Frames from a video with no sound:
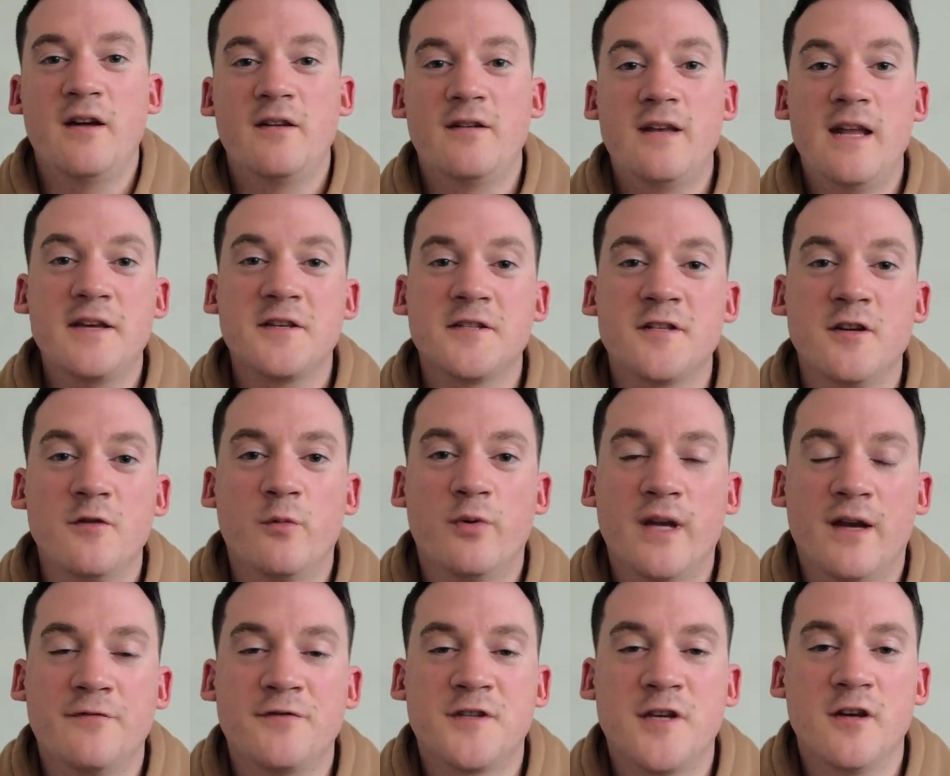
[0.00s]
Next up,
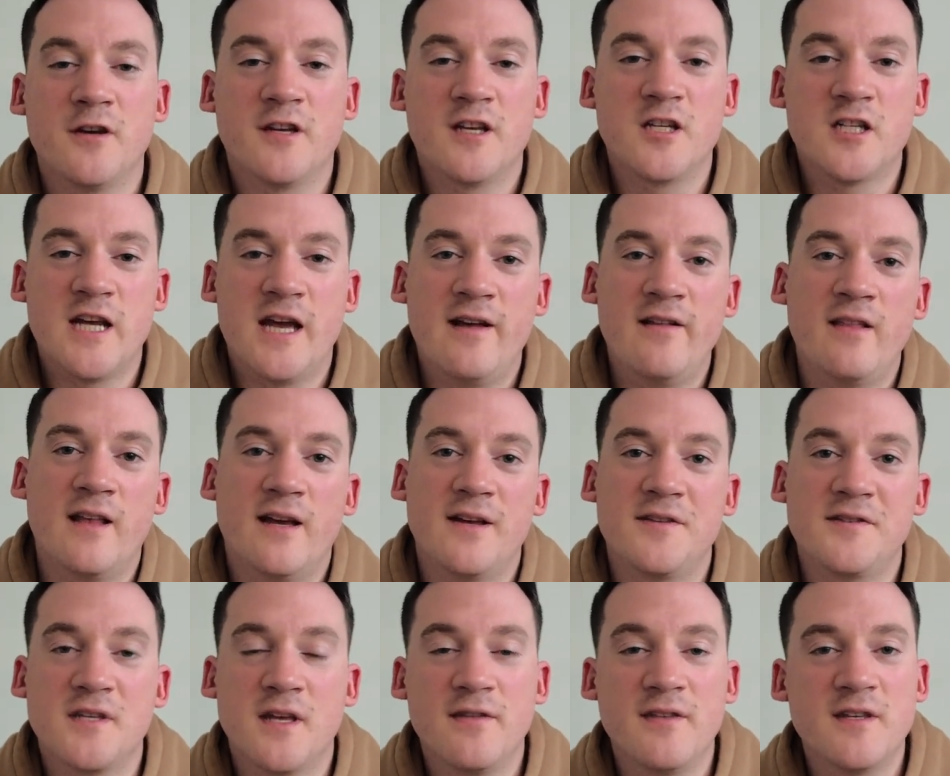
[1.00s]
we have Turkish
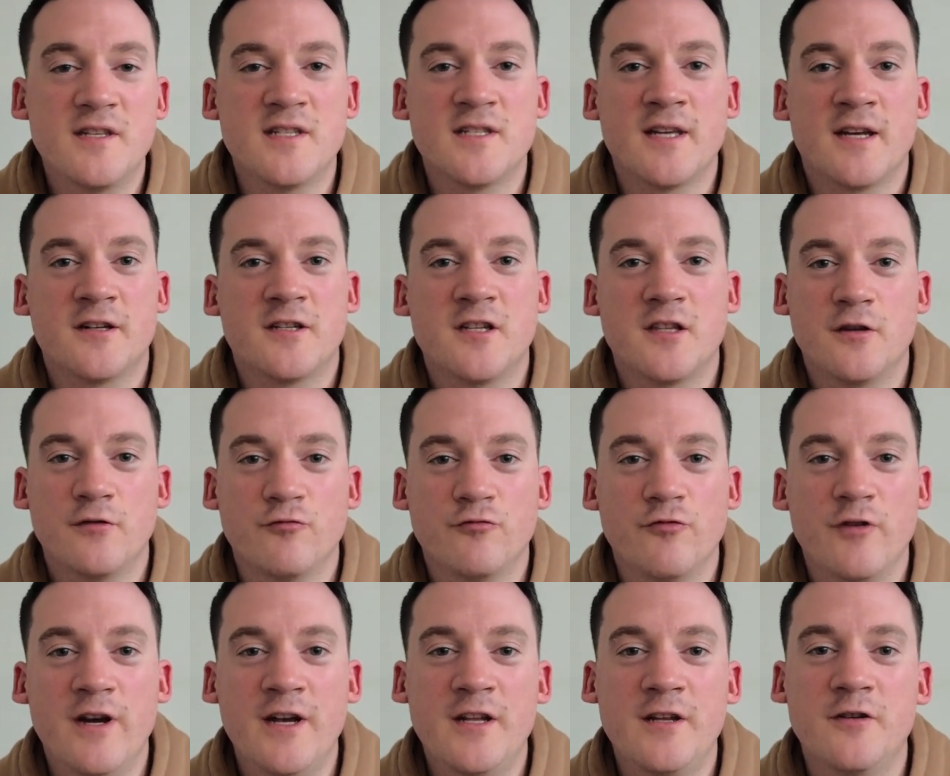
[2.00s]
Airlines, and this is actually a
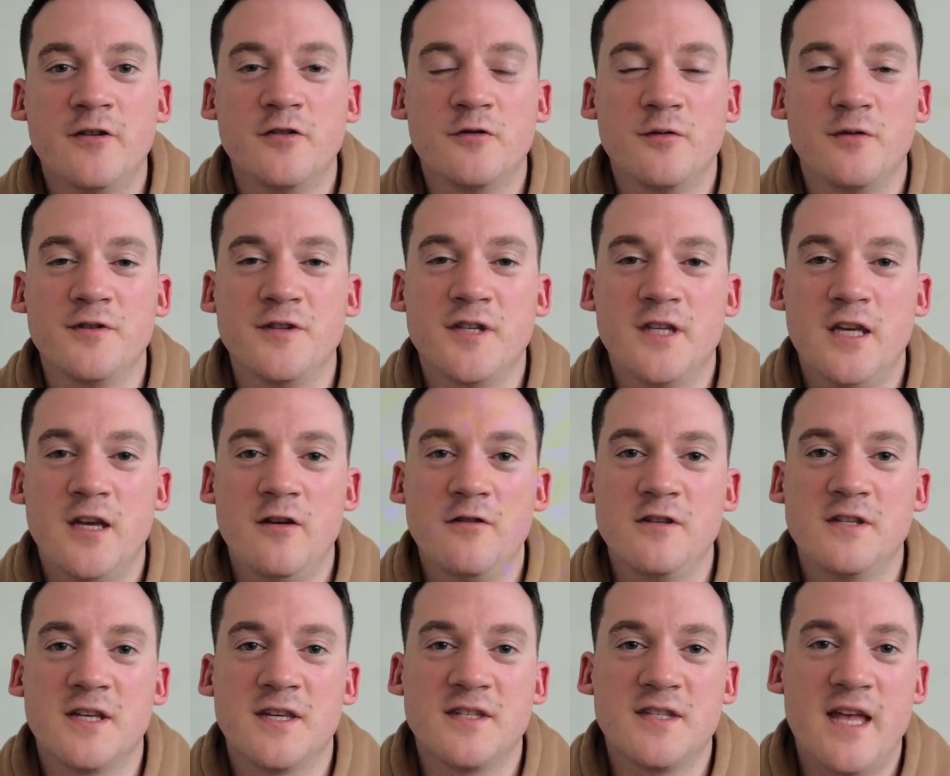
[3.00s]
really good one to
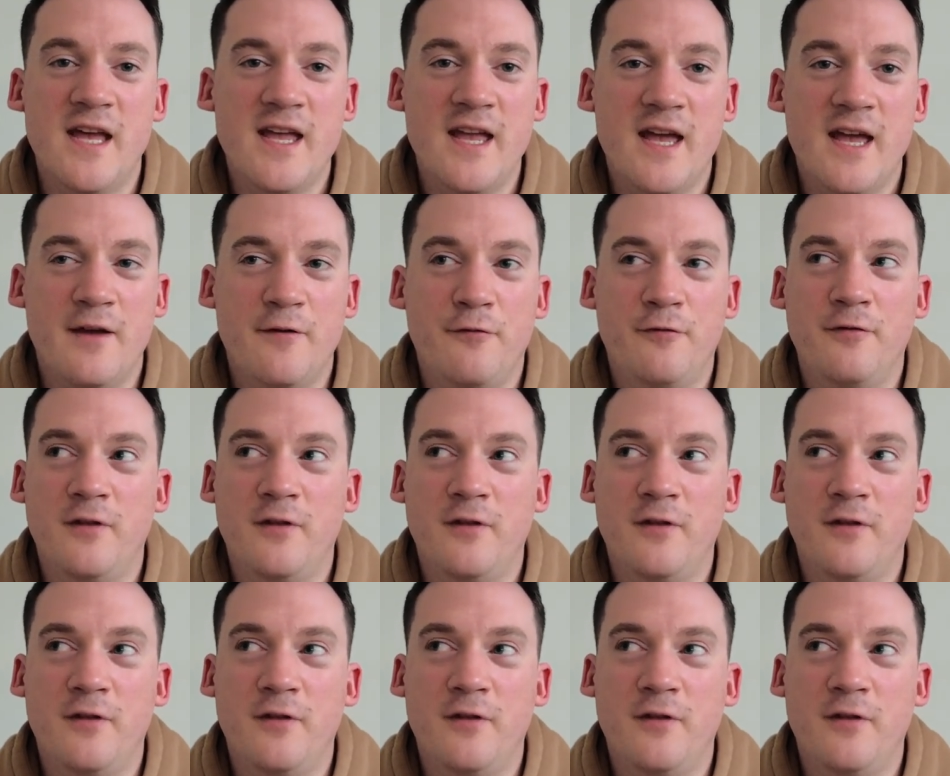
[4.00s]
use because they have